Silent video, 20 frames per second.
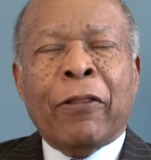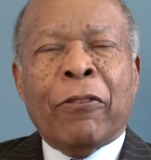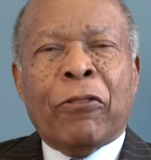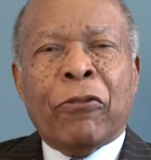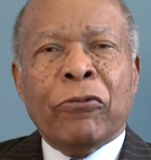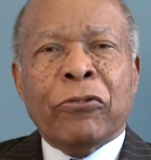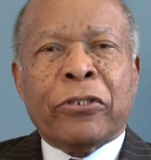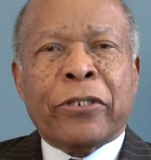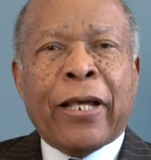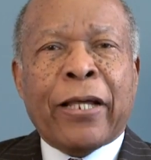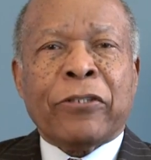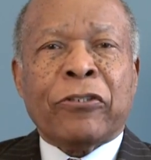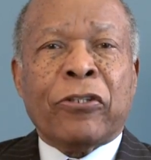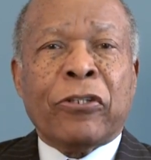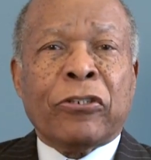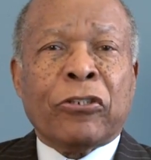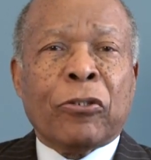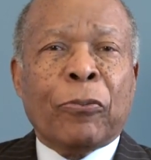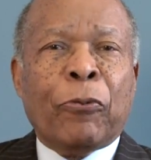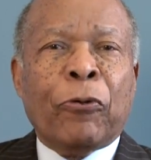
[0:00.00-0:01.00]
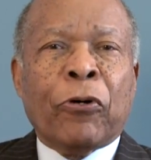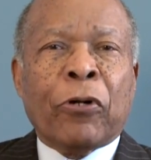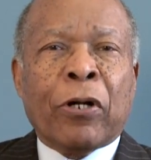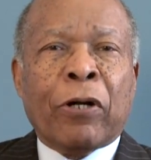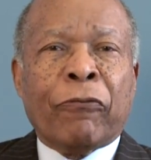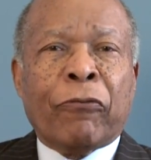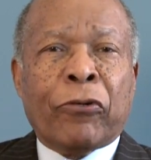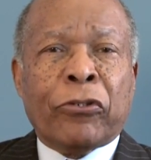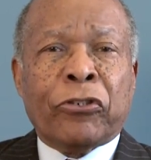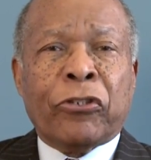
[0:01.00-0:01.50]
enthusiastic supporter
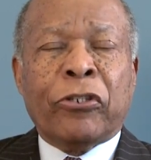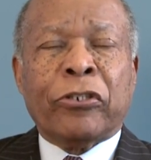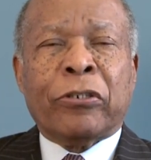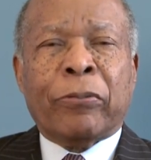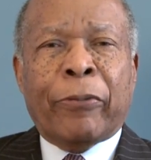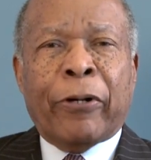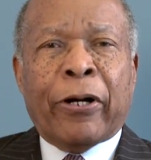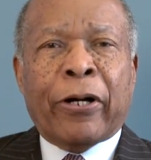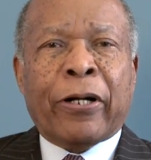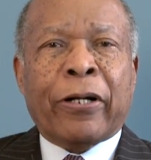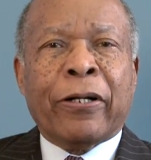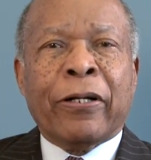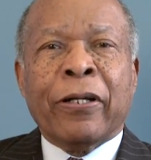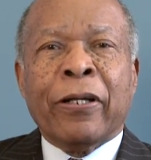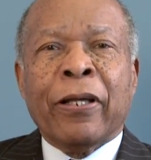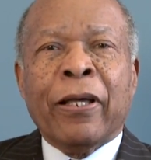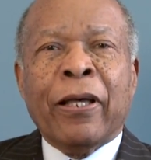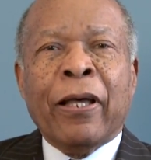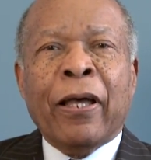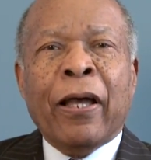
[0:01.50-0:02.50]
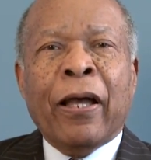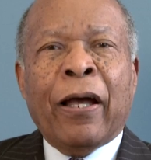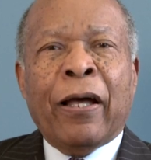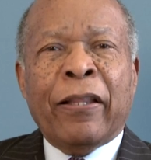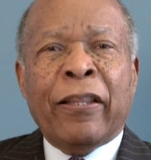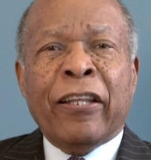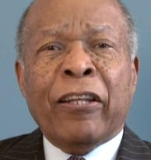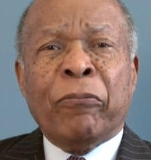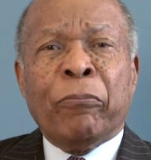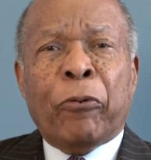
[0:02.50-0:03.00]
of Research America
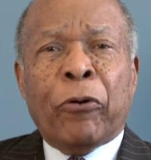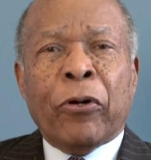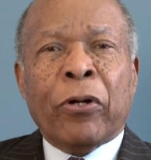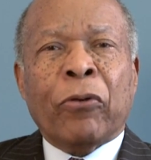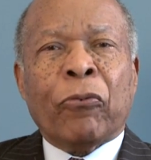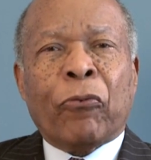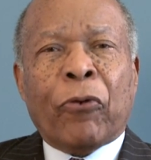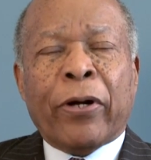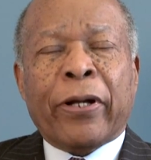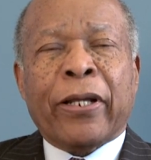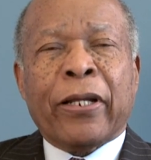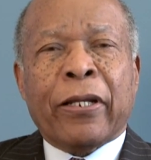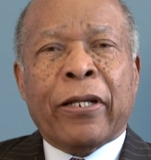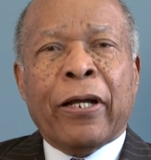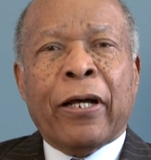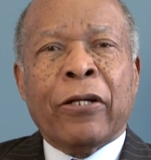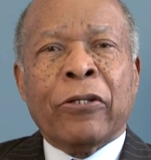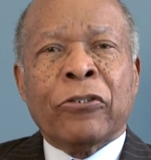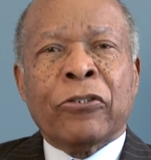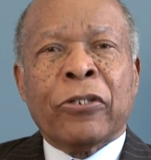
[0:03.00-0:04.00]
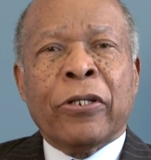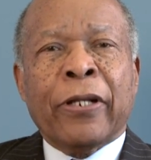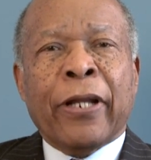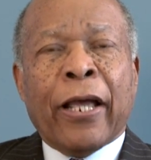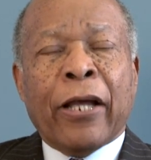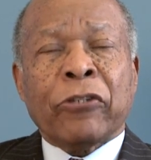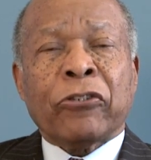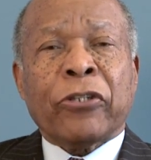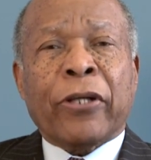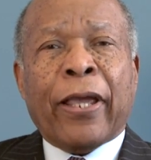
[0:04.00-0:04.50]
the important work it does in
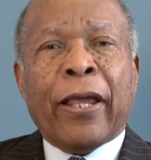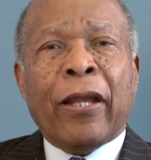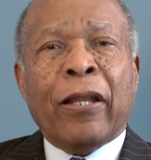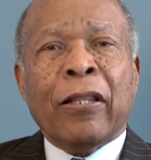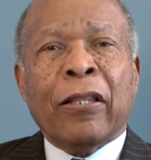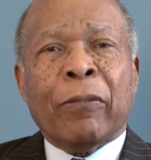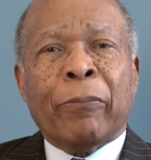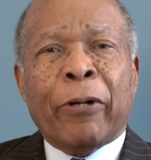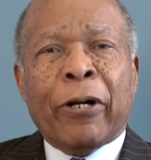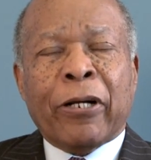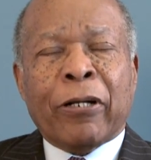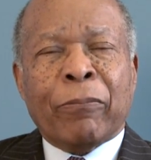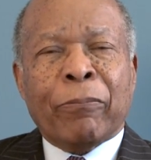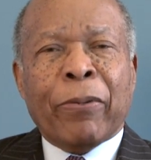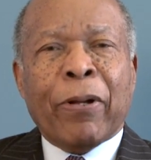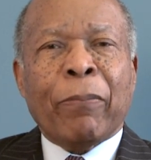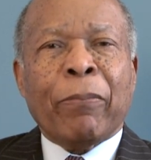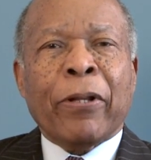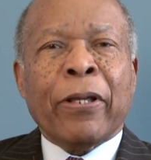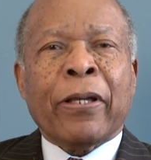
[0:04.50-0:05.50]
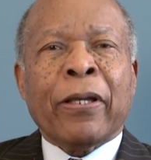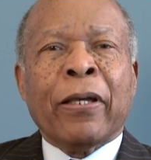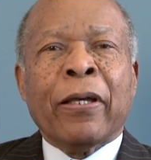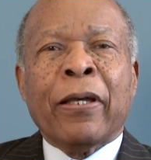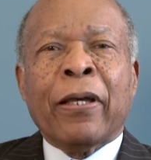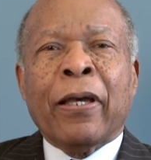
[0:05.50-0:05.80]
educating the American public